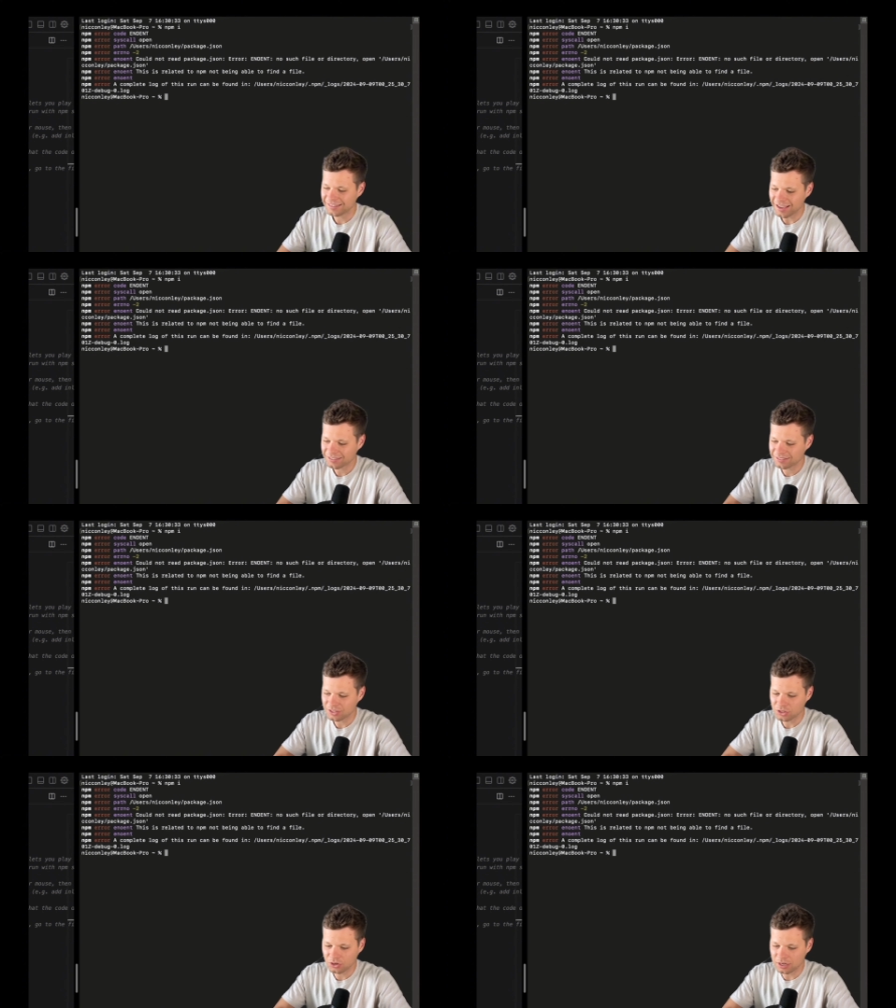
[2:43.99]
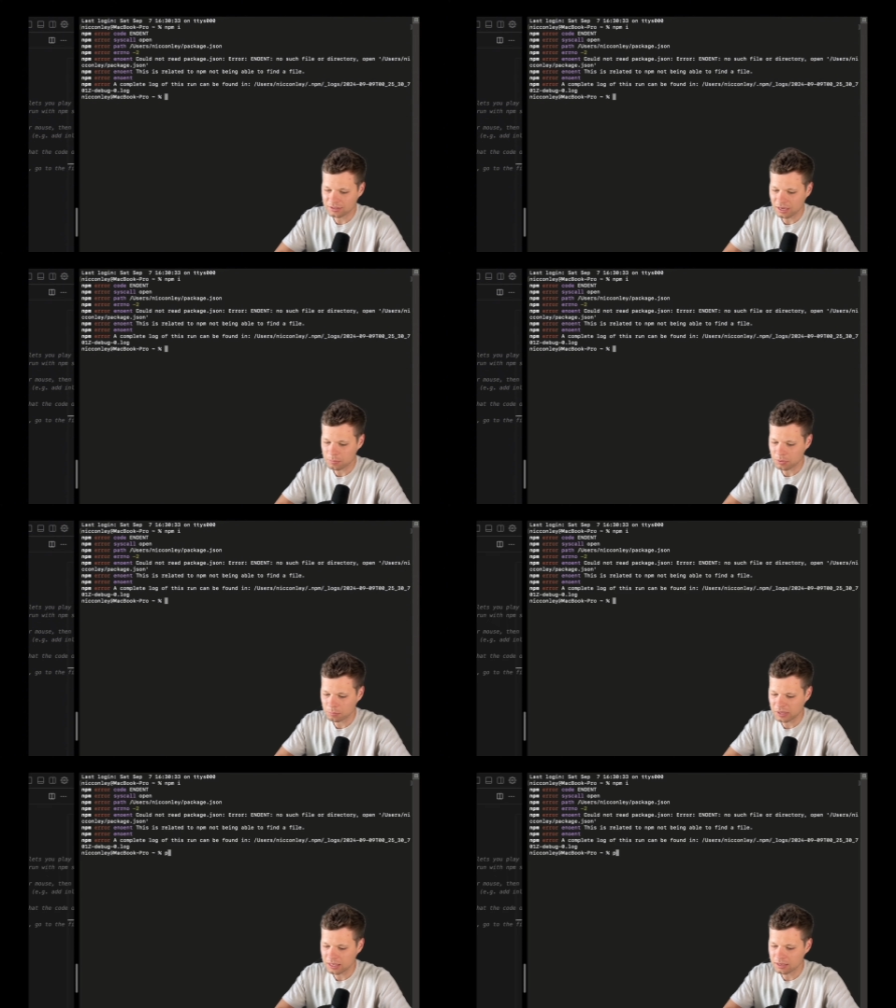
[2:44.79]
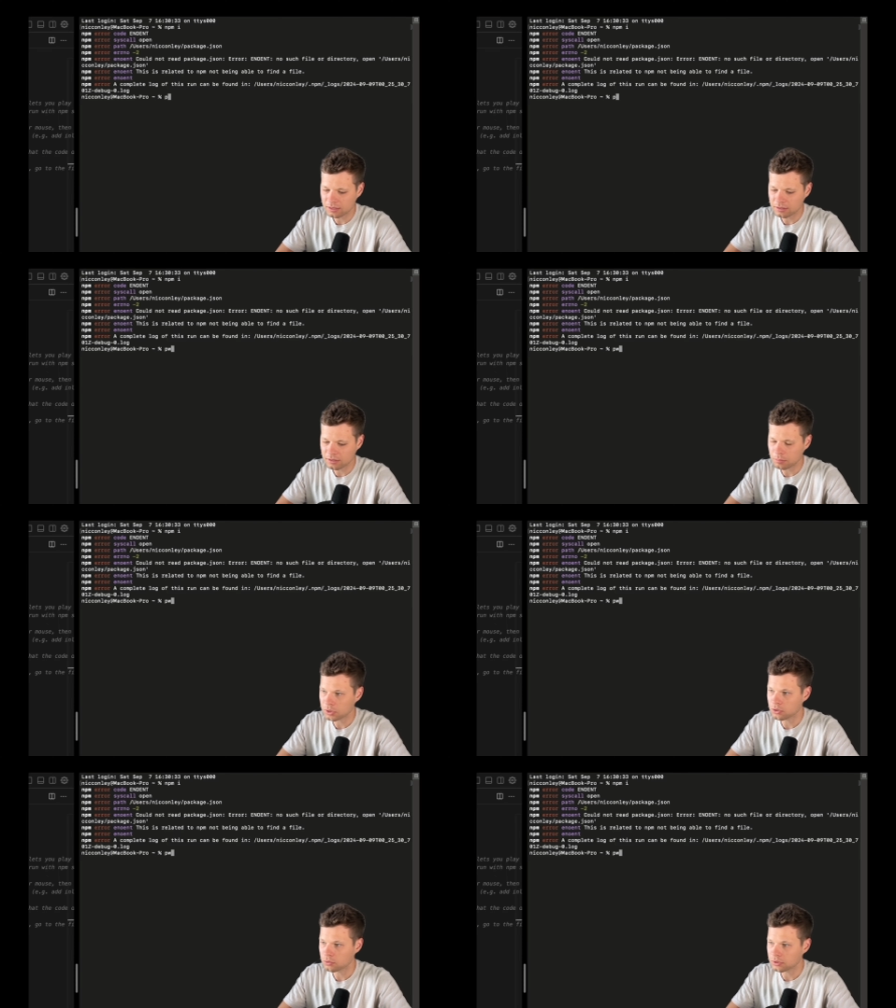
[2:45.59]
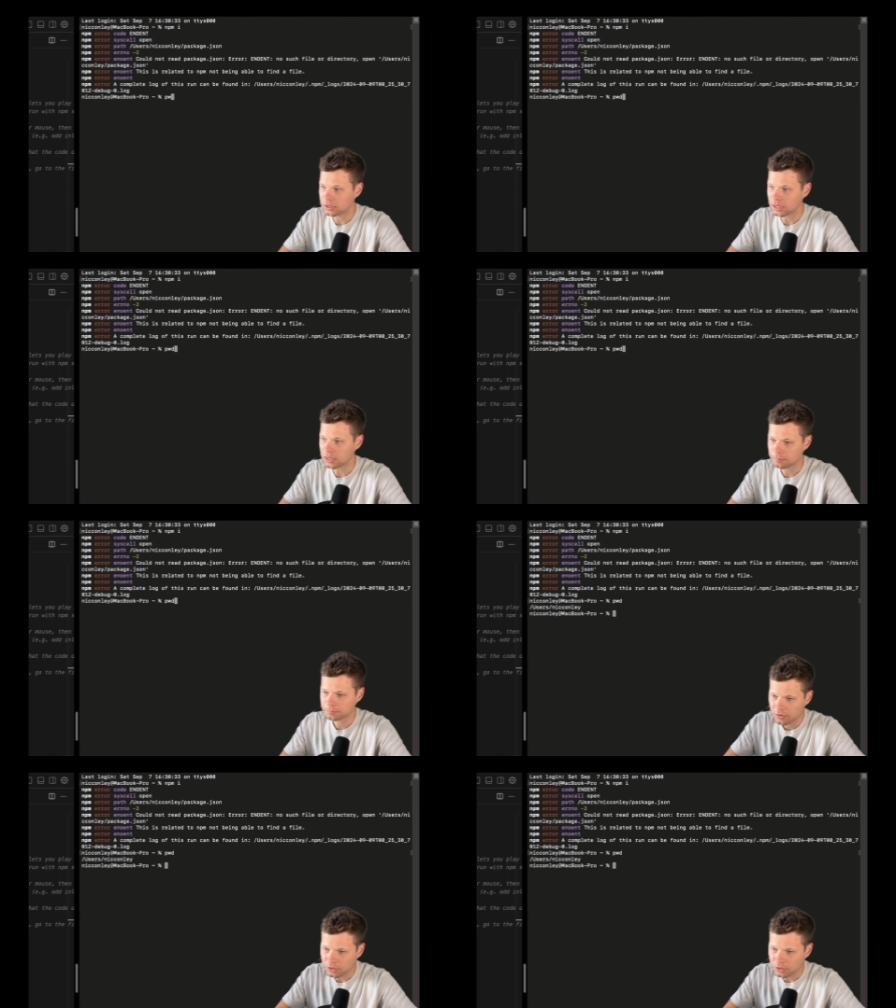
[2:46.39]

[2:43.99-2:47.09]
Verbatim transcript: Next, you're going to type pwd.